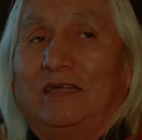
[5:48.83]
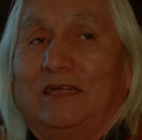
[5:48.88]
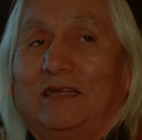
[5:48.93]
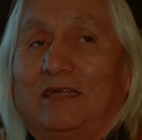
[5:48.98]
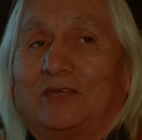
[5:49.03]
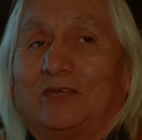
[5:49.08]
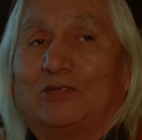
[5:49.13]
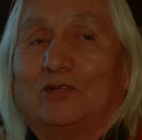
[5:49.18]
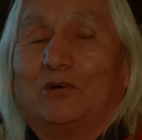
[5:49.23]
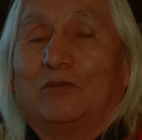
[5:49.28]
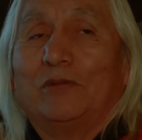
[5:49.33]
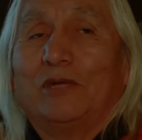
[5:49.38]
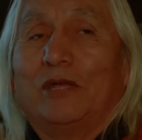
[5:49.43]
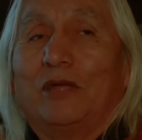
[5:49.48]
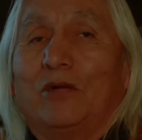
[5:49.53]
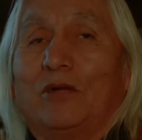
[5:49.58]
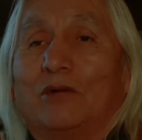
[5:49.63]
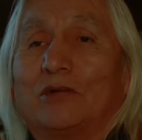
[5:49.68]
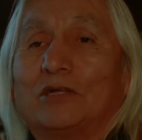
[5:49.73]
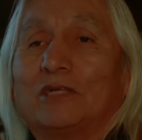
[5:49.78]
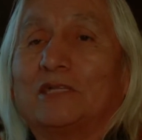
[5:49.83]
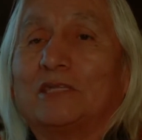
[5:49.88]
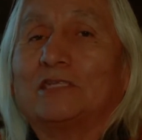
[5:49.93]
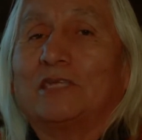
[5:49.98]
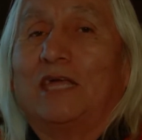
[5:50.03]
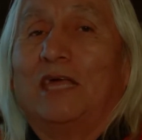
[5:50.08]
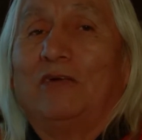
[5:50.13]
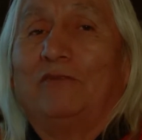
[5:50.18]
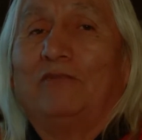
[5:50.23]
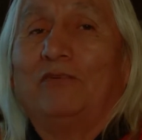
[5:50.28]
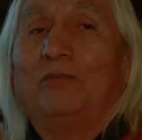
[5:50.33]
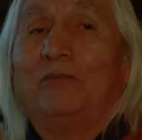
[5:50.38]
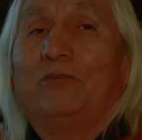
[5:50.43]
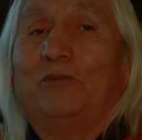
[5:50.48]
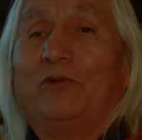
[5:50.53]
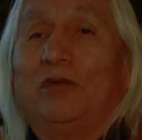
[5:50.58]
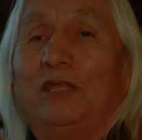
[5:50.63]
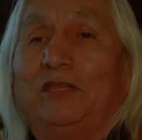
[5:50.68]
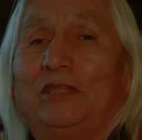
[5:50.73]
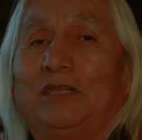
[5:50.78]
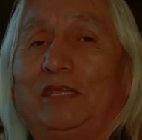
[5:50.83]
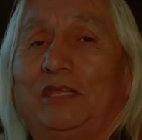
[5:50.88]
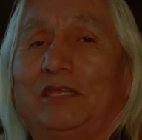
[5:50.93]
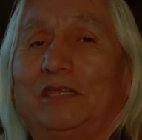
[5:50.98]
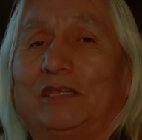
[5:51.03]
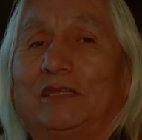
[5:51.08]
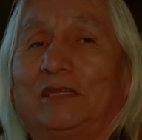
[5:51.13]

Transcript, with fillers: Iktomi heard this heavy breathing